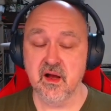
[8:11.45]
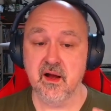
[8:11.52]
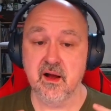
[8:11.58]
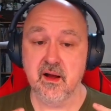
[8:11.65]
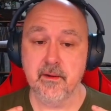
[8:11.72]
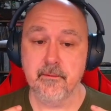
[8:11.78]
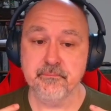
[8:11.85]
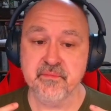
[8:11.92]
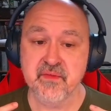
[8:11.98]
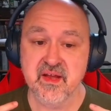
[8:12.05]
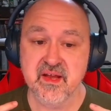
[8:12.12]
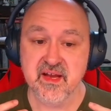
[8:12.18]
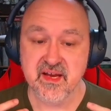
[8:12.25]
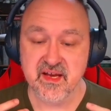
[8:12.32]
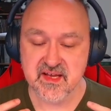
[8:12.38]

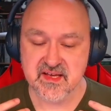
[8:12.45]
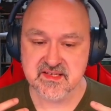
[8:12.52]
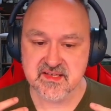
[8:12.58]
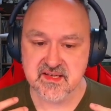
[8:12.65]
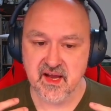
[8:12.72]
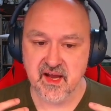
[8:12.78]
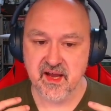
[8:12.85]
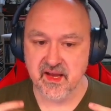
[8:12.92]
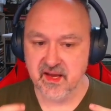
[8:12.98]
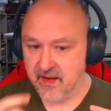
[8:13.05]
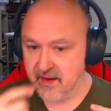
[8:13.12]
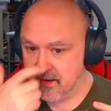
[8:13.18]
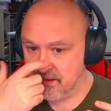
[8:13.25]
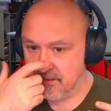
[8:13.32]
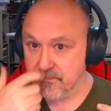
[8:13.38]
It is
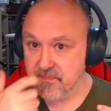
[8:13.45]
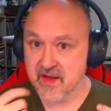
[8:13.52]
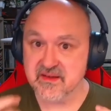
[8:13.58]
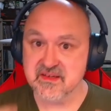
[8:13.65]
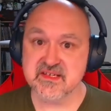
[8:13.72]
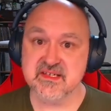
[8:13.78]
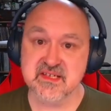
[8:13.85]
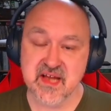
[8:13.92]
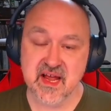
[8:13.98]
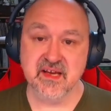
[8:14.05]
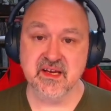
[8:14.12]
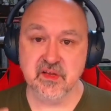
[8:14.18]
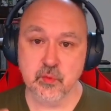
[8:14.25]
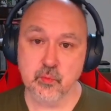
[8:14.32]
understanding